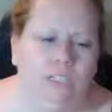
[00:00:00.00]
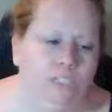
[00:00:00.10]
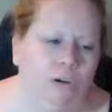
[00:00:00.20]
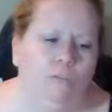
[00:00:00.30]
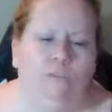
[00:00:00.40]

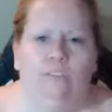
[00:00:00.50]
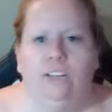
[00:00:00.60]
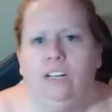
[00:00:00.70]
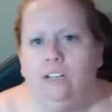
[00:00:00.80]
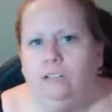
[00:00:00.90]
don't
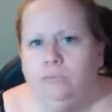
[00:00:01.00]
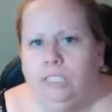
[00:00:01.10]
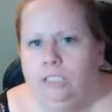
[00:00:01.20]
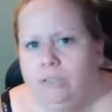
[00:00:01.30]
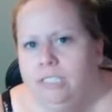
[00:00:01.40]
feel
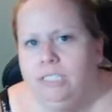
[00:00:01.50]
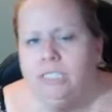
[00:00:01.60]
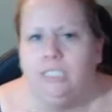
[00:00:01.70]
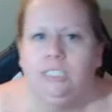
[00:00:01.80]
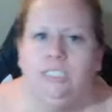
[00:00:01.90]
restricted.